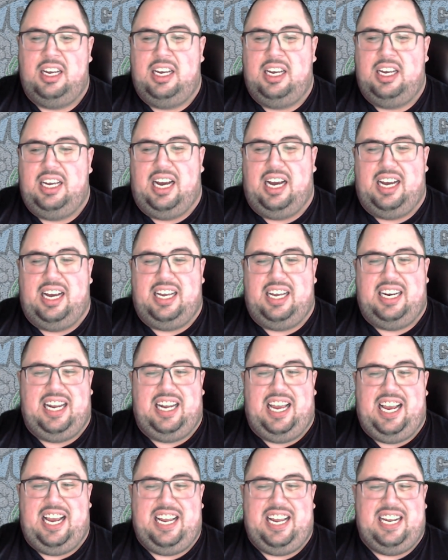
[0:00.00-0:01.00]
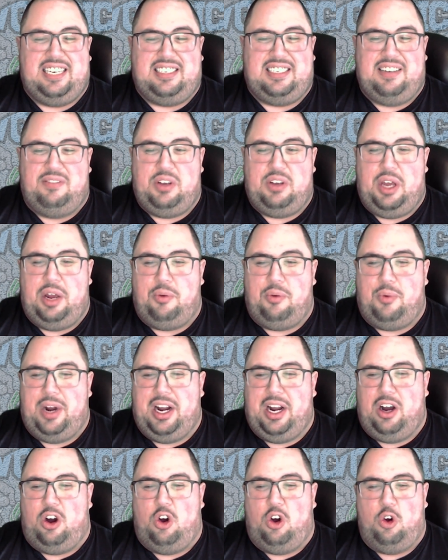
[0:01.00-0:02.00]
uh, in an 88-78
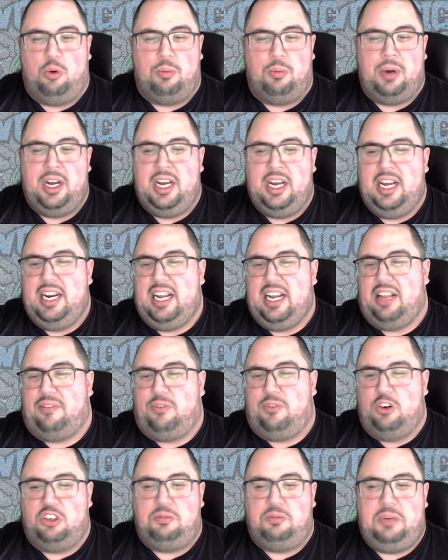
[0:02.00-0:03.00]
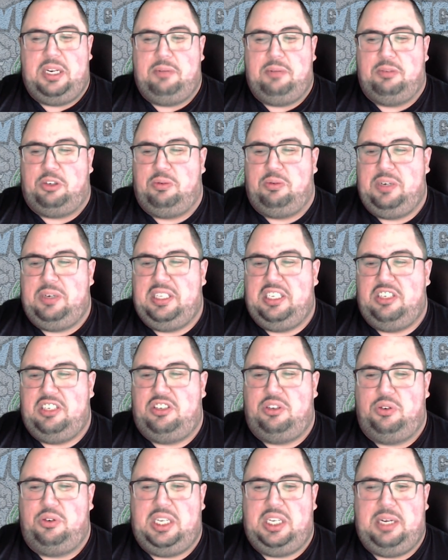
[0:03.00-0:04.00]
win at home. Now the first meeting between these
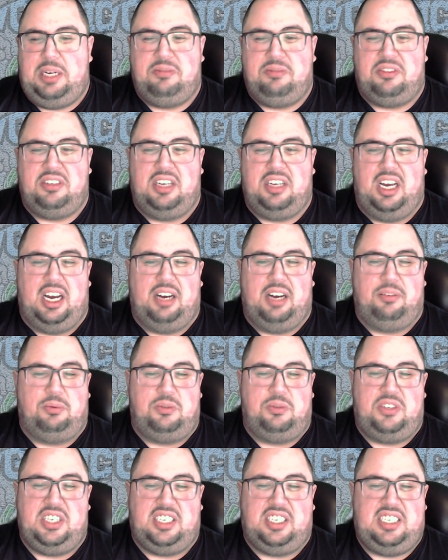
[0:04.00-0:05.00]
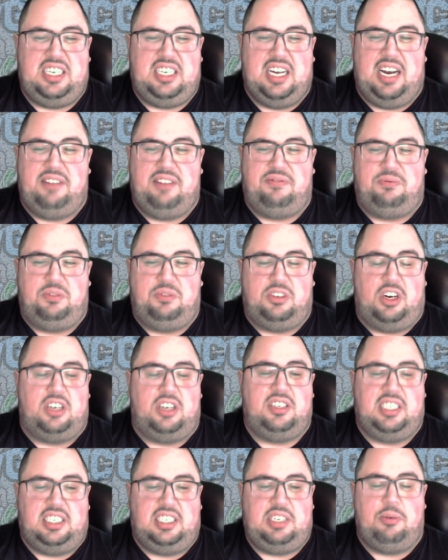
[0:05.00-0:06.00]
two teams, uh, 69, sorry,
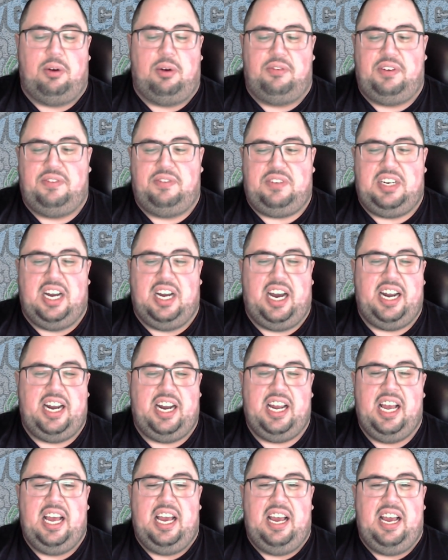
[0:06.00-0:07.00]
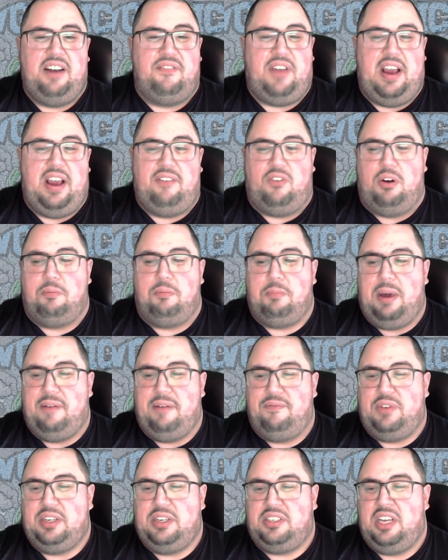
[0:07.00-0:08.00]
61-59 in favor of
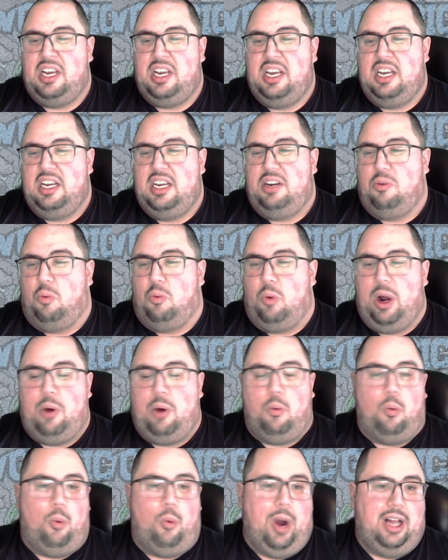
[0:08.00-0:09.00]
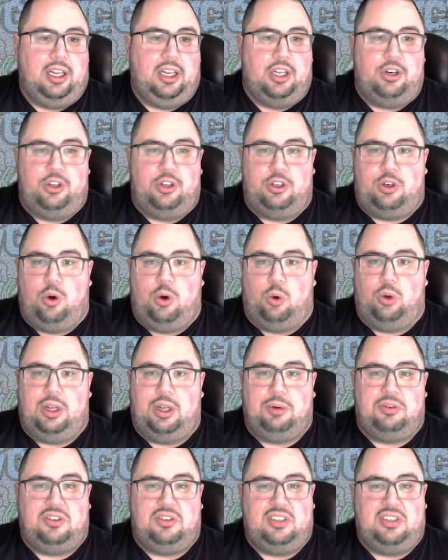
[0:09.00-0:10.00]
Memphis, went well under the total
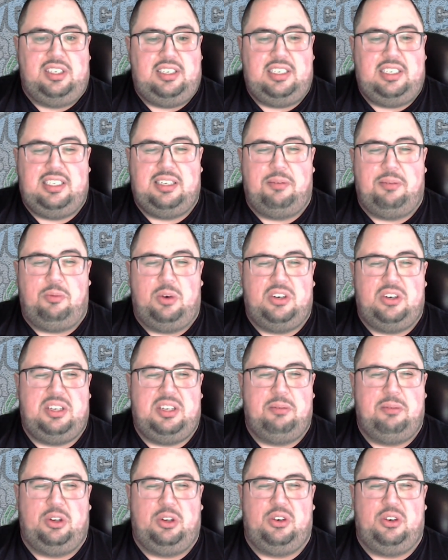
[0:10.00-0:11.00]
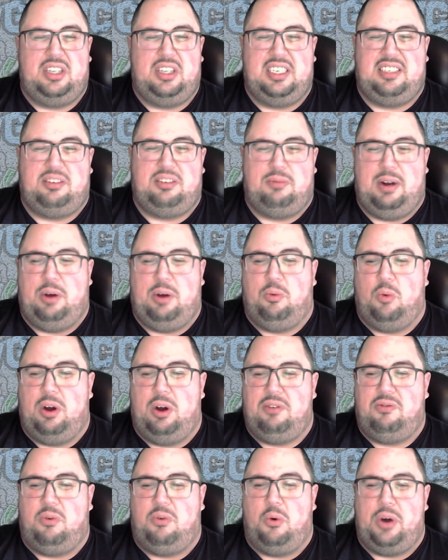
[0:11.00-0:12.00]
that was listed somewhere similar to this around
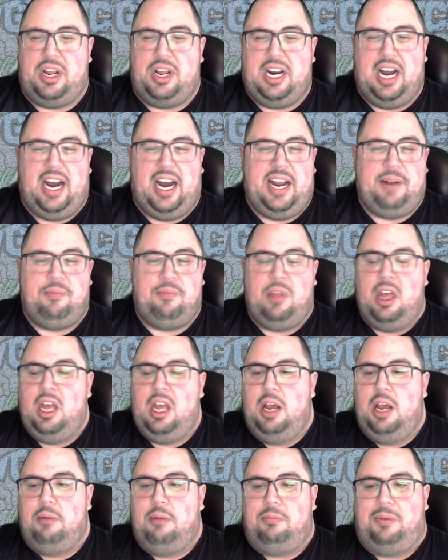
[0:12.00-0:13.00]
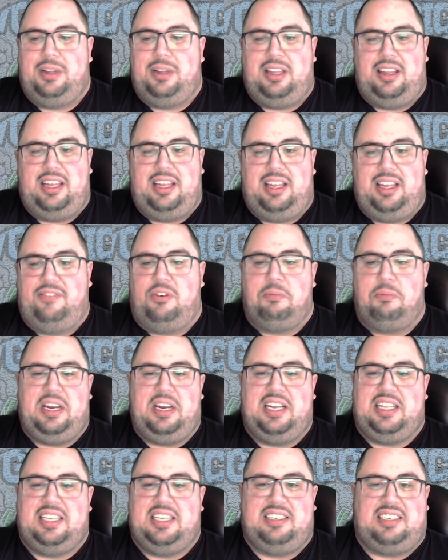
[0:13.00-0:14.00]
149. But the thing for
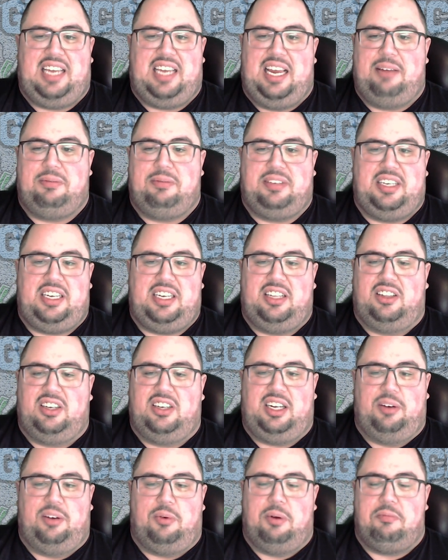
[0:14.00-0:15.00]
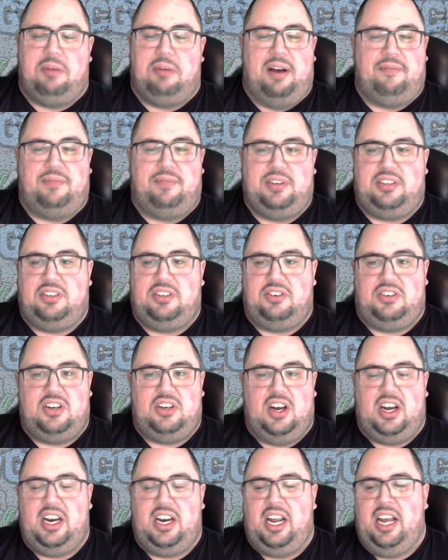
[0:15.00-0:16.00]
me in this game is that you look at what Memphis has
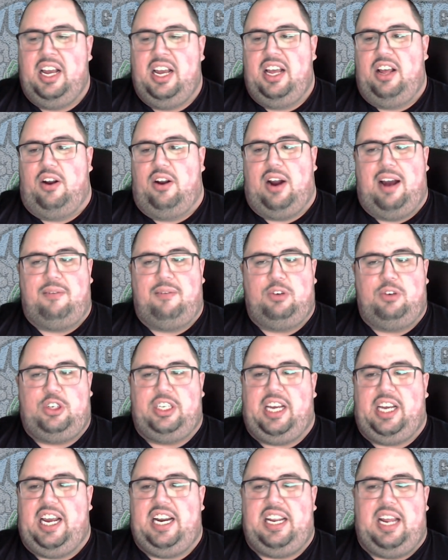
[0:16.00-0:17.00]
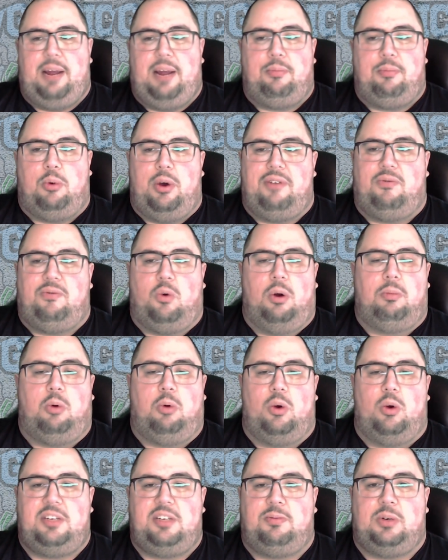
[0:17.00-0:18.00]
done. They're averaging 88.4
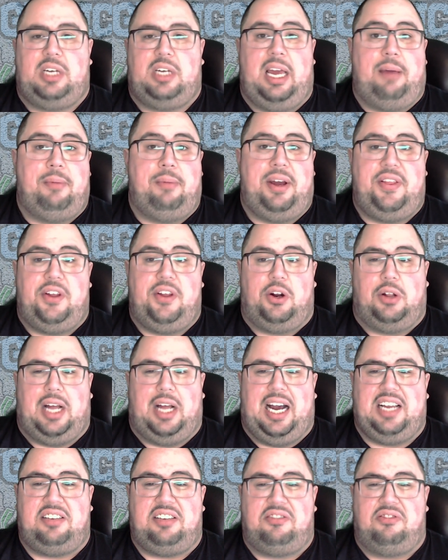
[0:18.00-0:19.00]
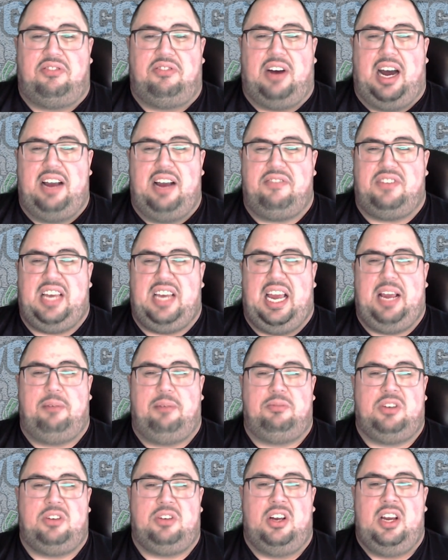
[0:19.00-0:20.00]
points per game in their last five
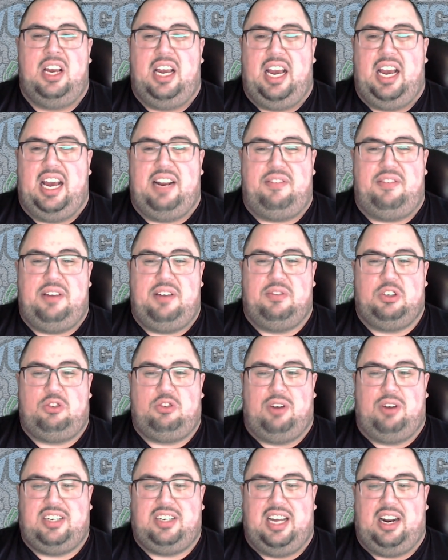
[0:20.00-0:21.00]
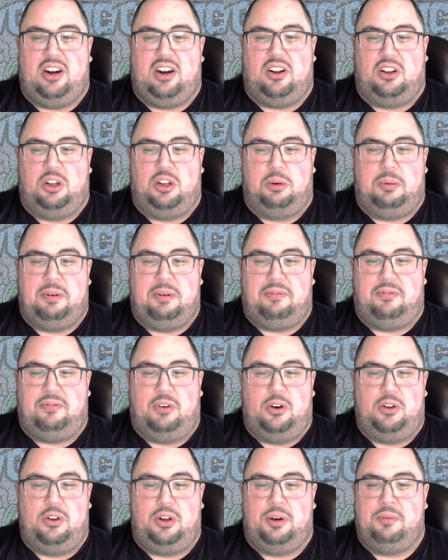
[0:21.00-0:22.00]
games. And if you even stretch that out a little bit
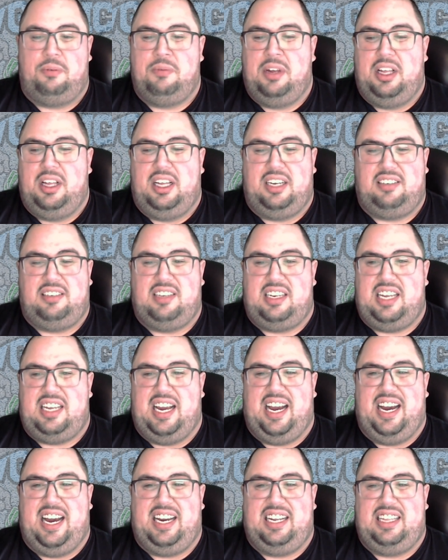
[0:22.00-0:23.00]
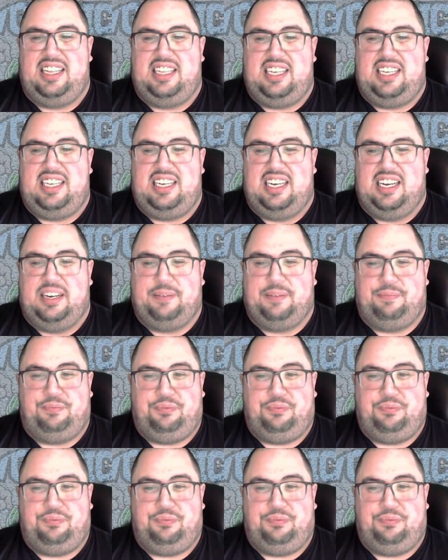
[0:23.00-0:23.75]
further, like I said, you add in the um,